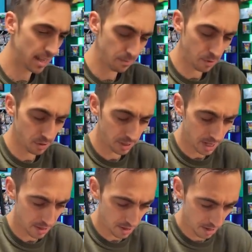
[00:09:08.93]
I pulled
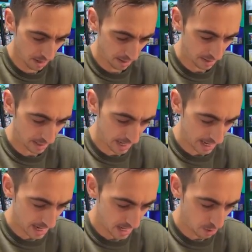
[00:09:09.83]
another
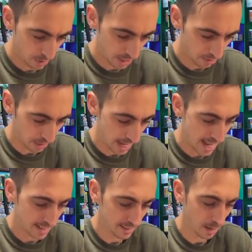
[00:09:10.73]
Dedenne. Here we go,
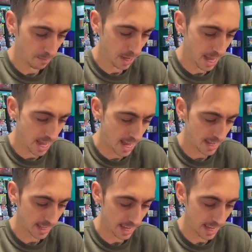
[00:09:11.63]
last pack,